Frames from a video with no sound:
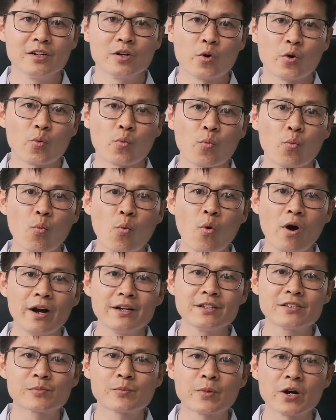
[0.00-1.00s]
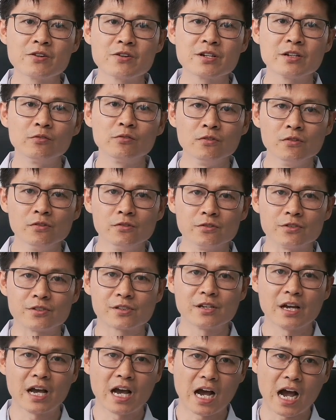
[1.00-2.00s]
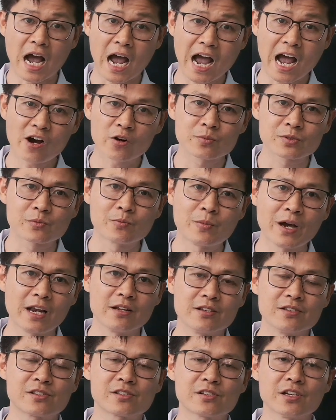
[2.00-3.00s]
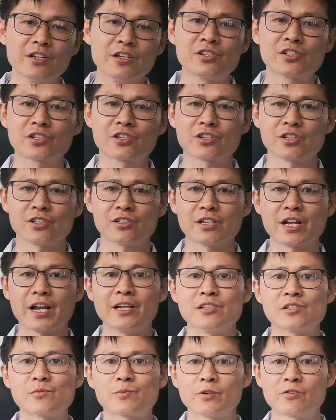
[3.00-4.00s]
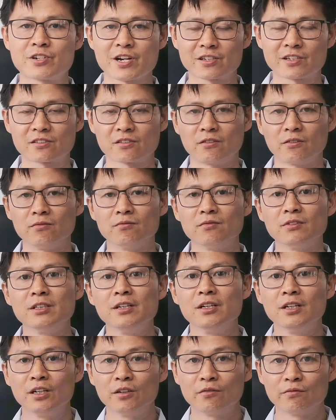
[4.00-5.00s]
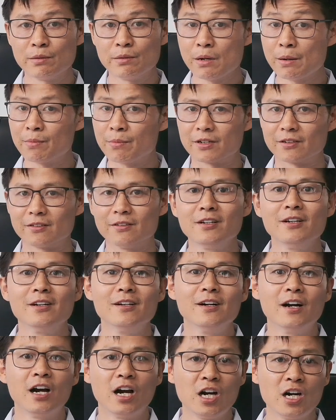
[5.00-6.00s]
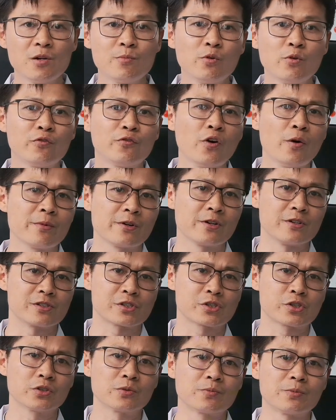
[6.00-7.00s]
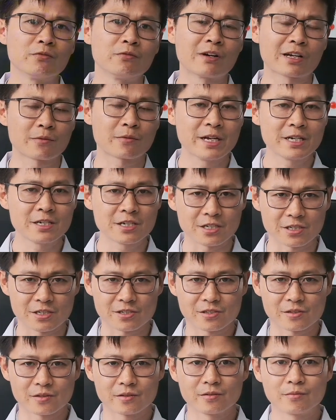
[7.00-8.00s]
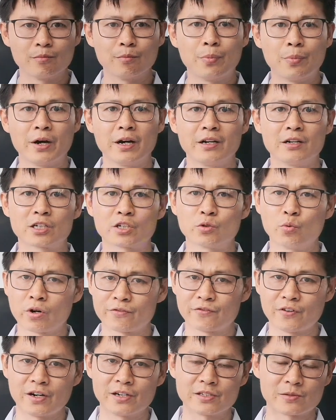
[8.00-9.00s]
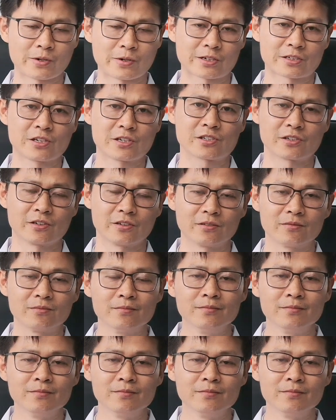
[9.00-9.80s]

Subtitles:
White pony root helps balance estrogen and progesterone. Remember, herbal formulas should be recommended by a qualified practitioner.